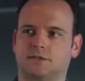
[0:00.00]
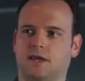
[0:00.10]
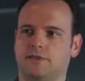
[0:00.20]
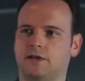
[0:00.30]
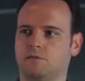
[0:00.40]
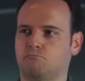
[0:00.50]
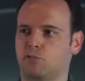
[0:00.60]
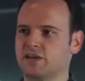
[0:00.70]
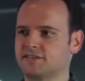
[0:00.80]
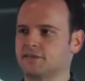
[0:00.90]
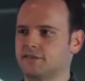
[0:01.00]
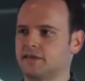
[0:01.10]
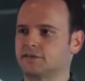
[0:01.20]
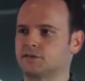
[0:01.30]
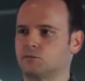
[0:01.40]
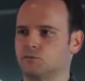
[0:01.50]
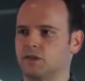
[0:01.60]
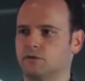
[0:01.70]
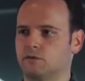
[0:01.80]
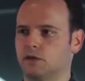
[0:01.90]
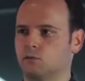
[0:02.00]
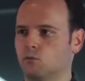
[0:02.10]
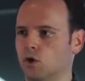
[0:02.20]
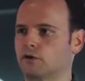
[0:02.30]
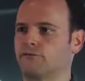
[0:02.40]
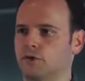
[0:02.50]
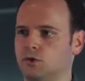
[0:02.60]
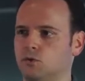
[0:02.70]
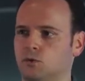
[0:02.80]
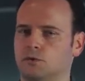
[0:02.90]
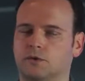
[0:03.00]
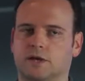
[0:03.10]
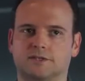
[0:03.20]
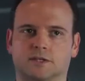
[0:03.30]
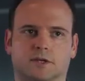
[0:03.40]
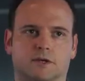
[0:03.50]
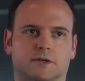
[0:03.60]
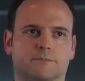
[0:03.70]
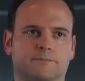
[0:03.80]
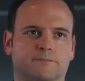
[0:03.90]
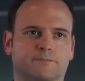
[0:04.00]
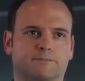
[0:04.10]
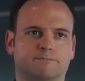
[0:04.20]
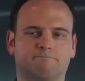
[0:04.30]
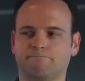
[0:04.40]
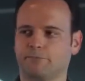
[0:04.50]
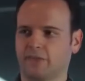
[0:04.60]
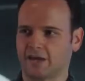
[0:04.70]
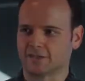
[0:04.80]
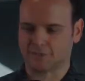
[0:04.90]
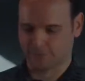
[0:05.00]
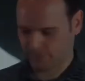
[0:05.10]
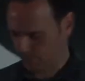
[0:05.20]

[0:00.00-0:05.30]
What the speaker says: and then embrace the things that work for you as a leader. Thanks.